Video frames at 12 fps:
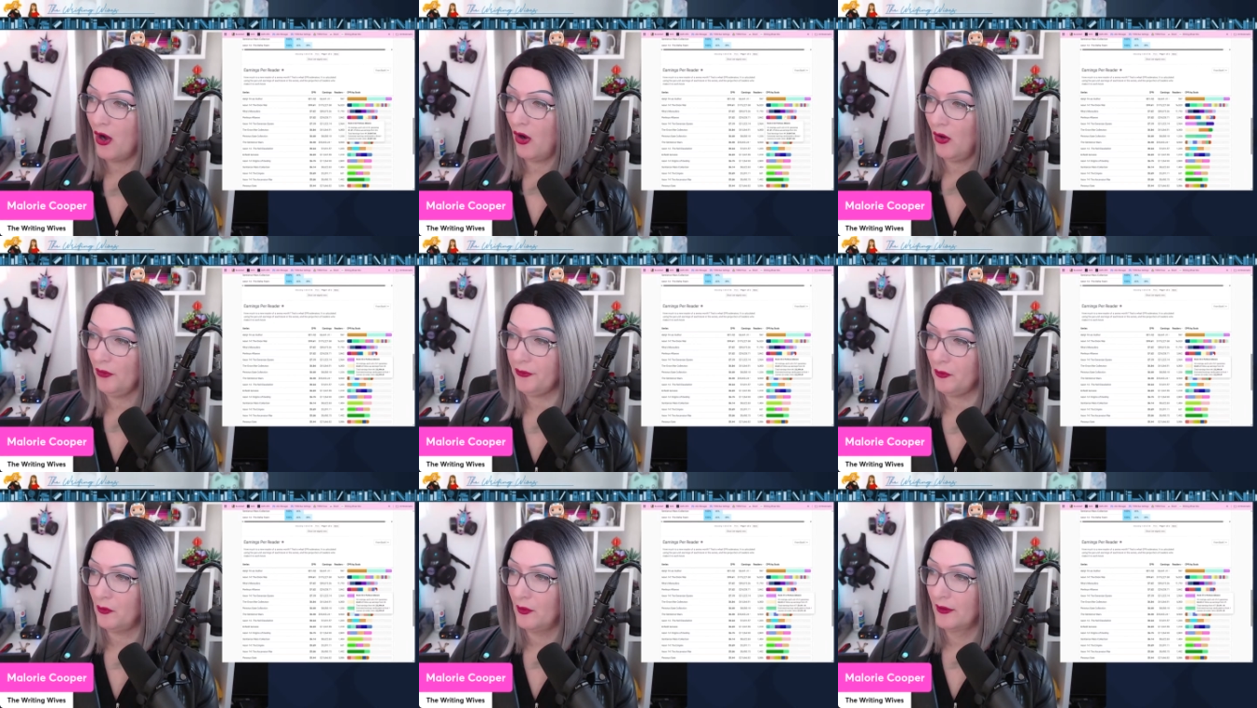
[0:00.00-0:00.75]

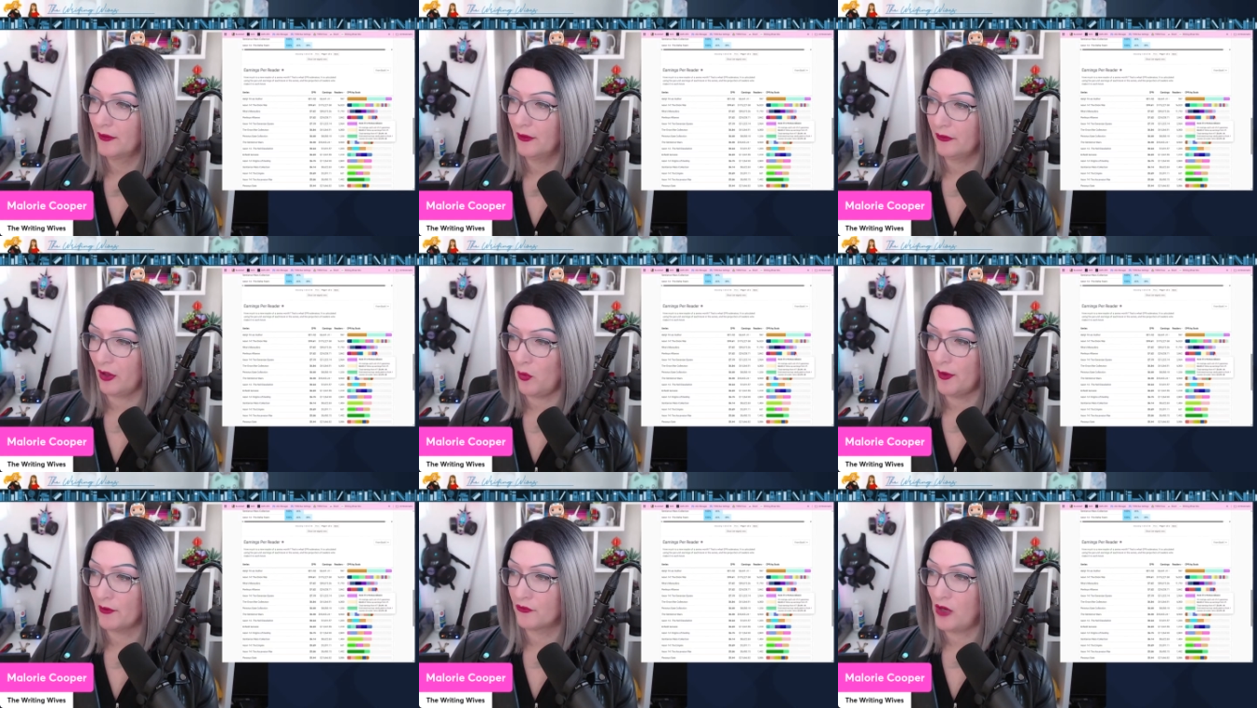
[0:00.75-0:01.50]
Also, there's like a
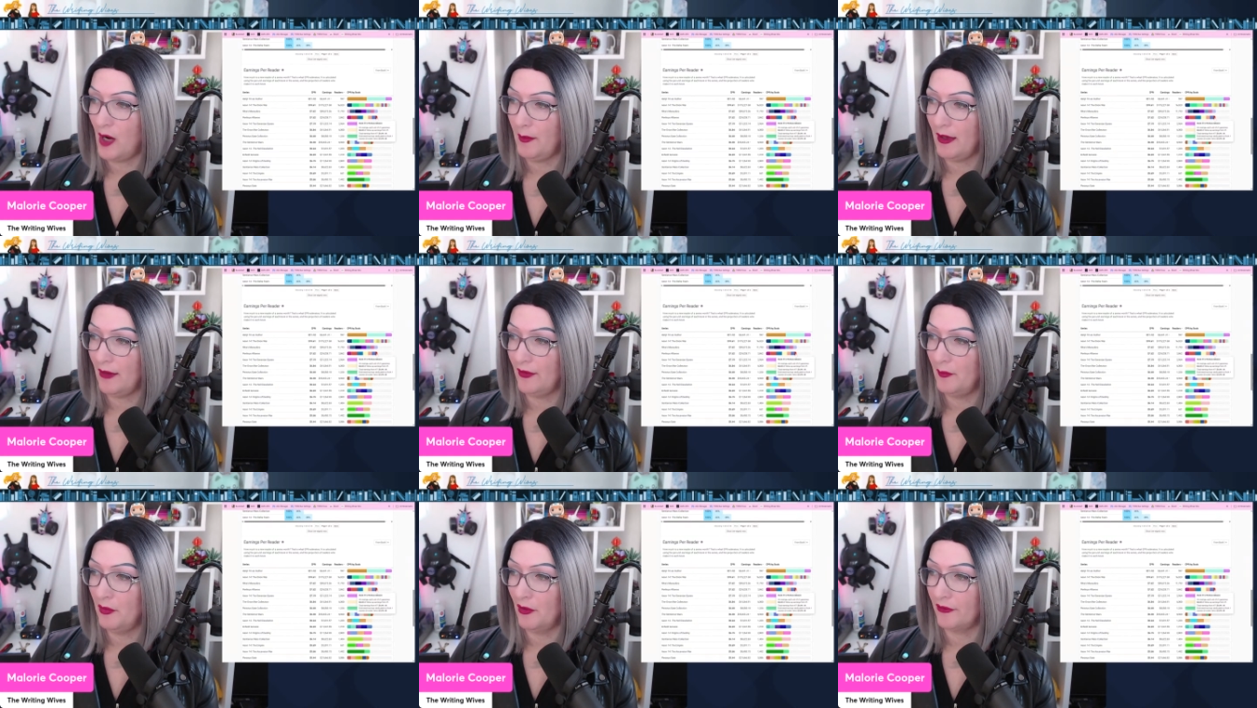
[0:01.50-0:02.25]
weird drop off
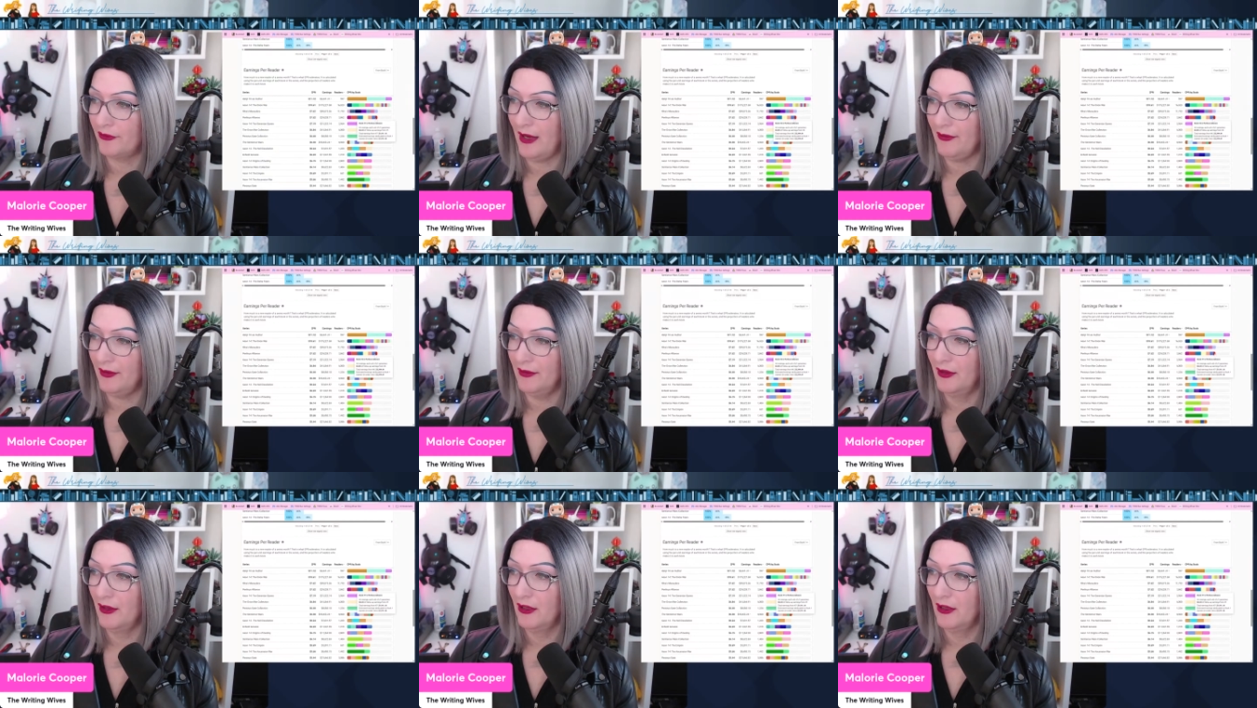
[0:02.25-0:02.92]
on book 7,